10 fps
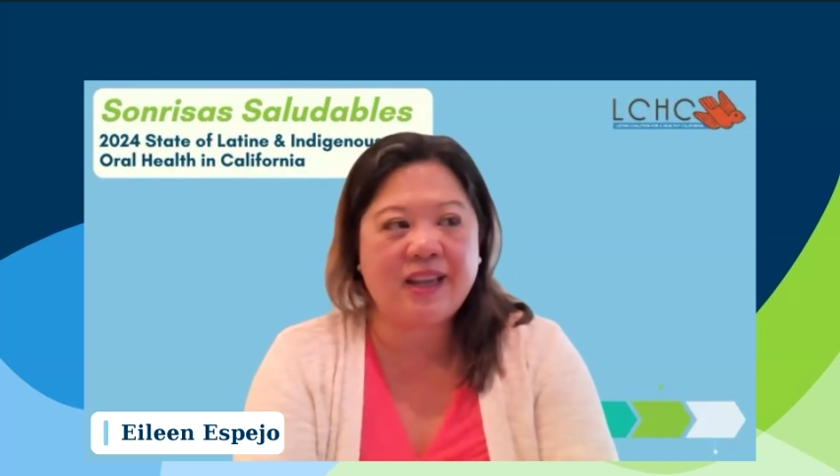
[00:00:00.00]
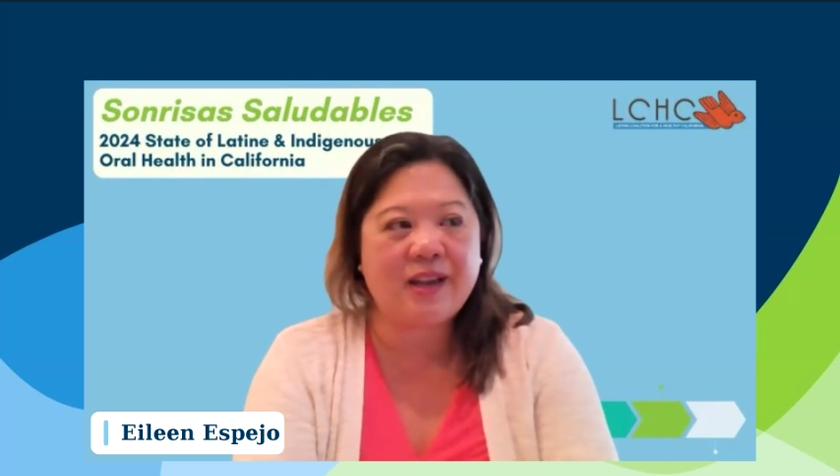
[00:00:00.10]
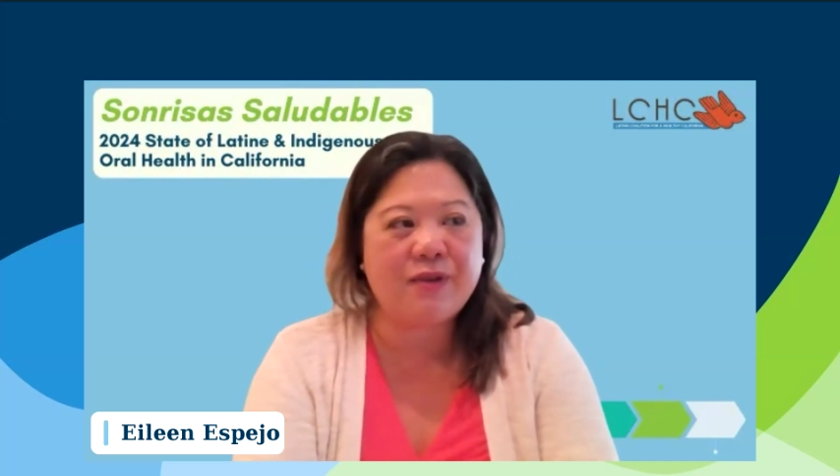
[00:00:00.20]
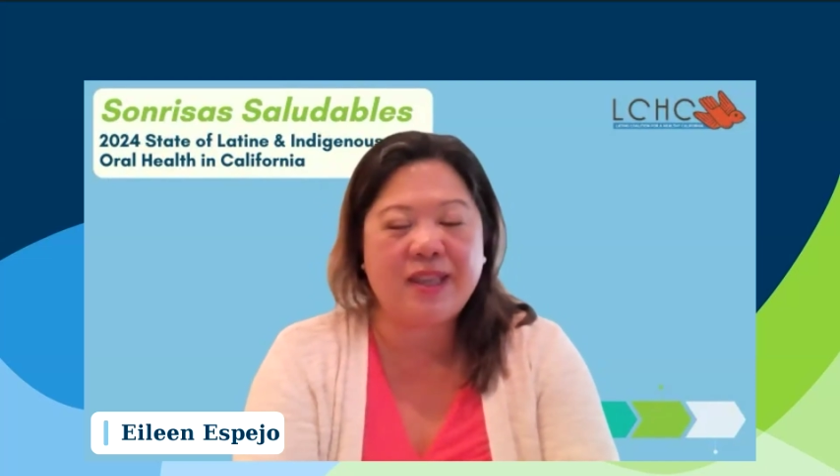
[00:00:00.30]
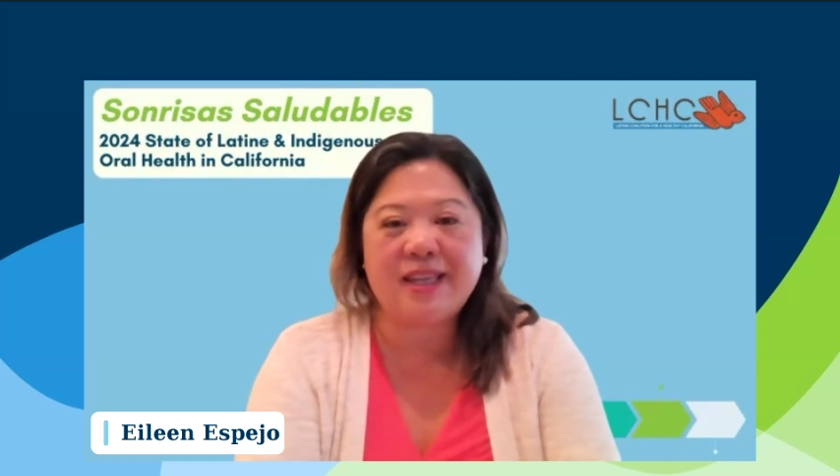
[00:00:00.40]

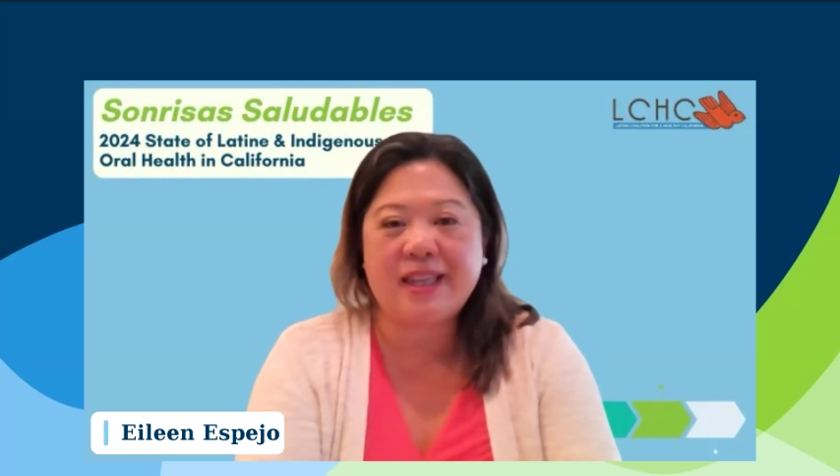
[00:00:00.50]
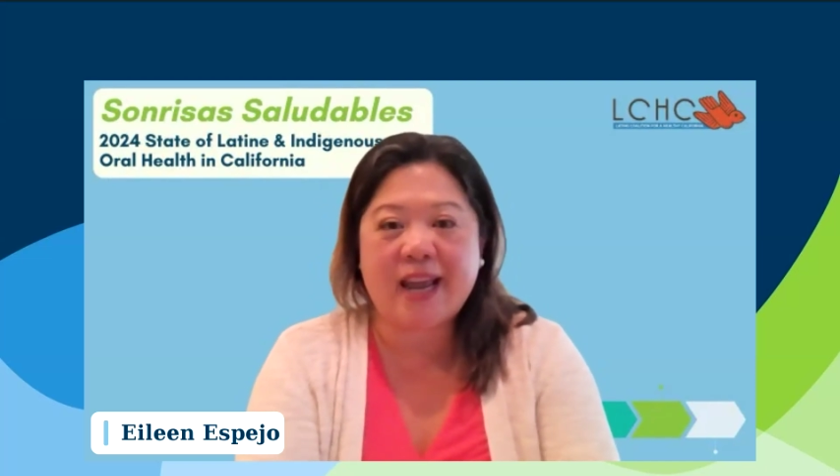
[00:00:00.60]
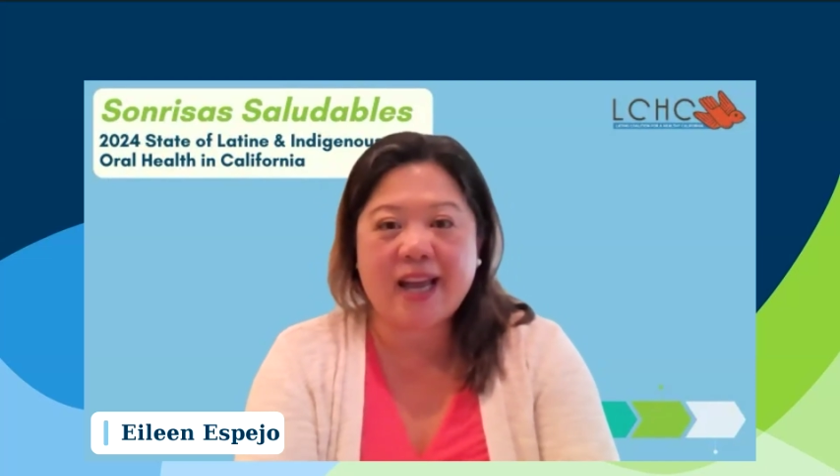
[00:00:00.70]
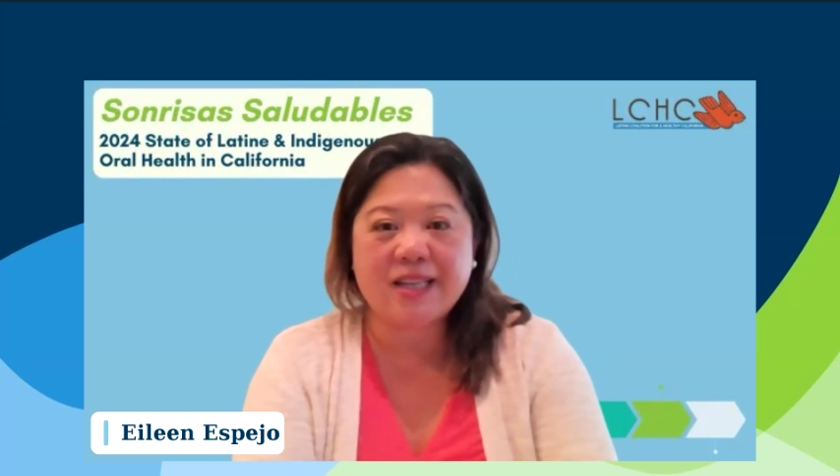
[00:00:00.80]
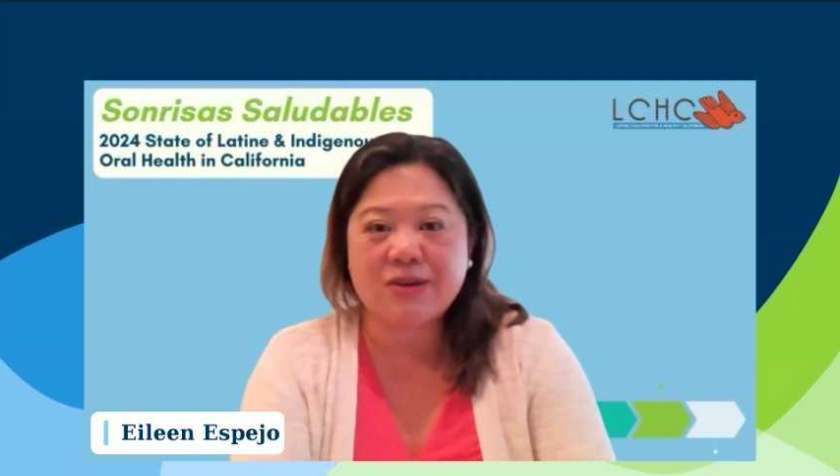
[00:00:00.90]
everything that
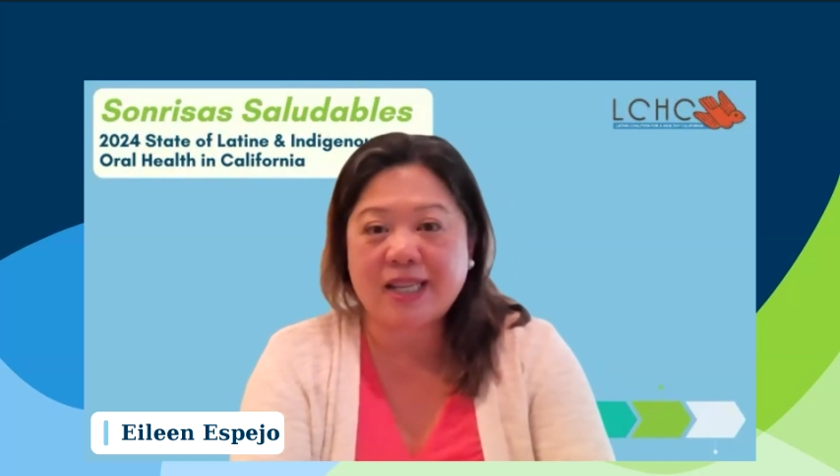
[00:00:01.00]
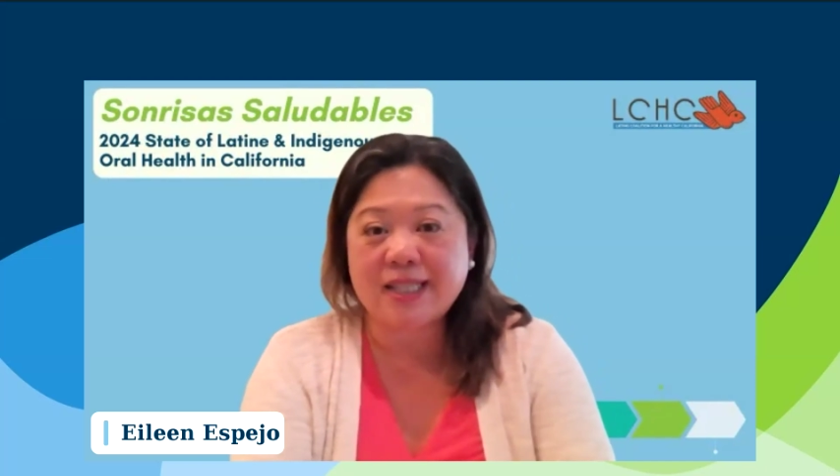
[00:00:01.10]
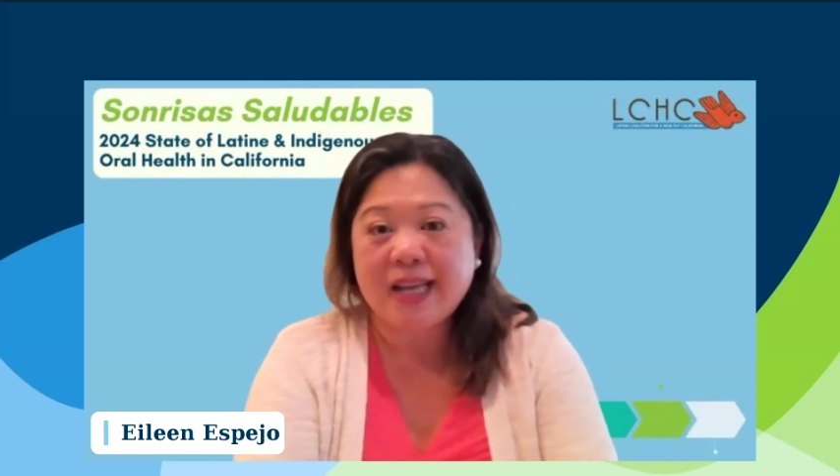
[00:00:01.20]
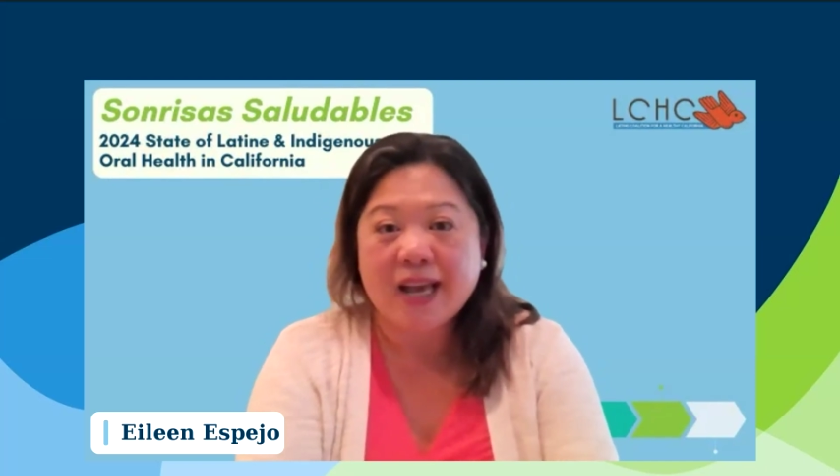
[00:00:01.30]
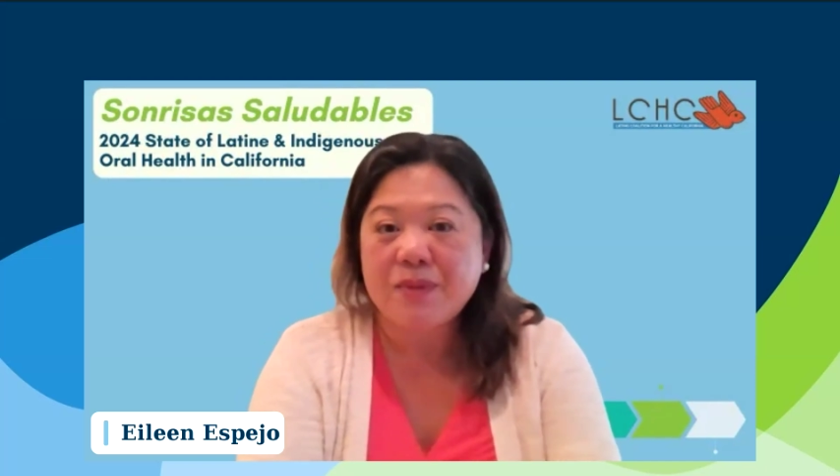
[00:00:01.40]
has or
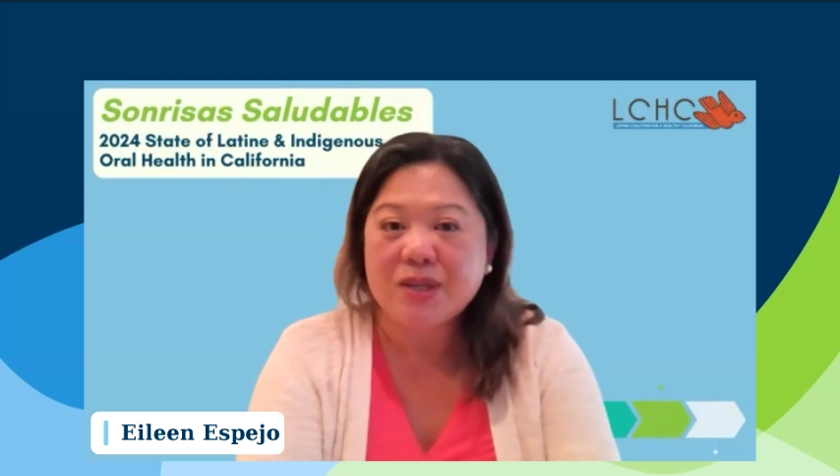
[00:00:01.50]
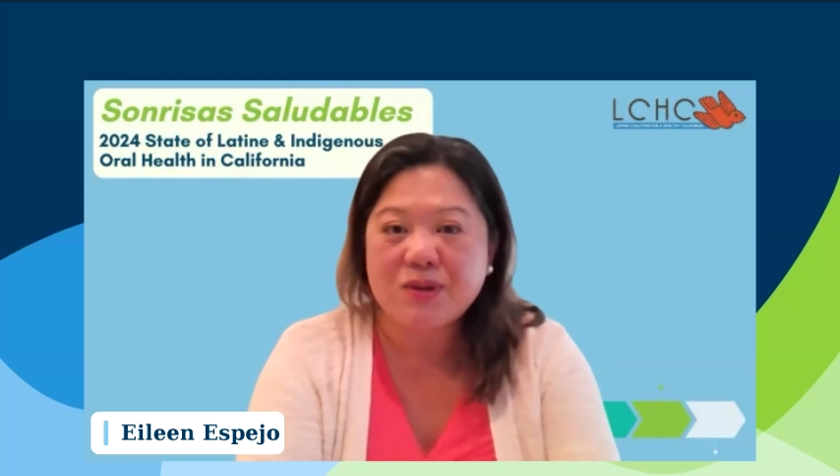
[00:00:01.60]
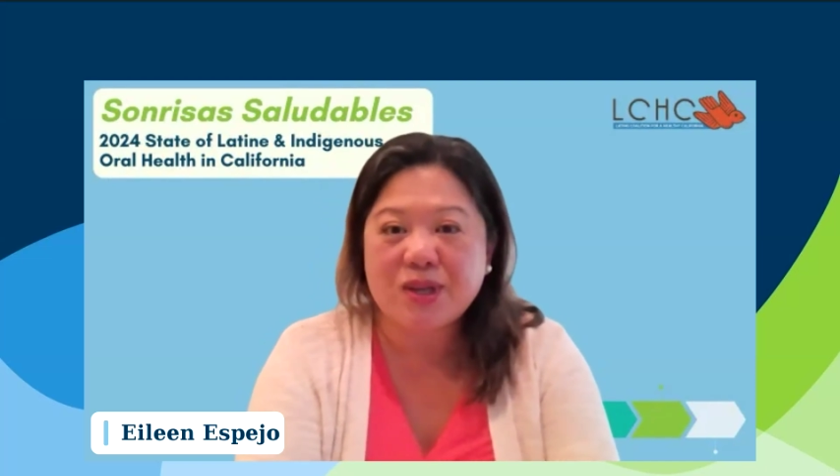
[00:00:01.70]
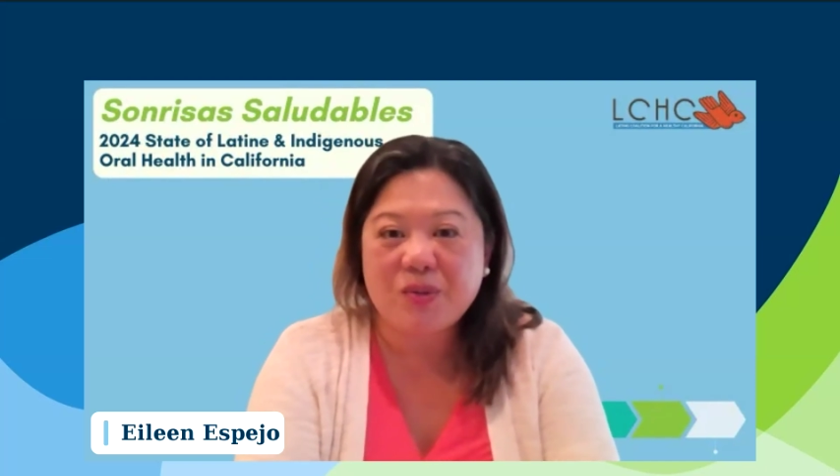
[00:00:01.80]
hasn't happened with the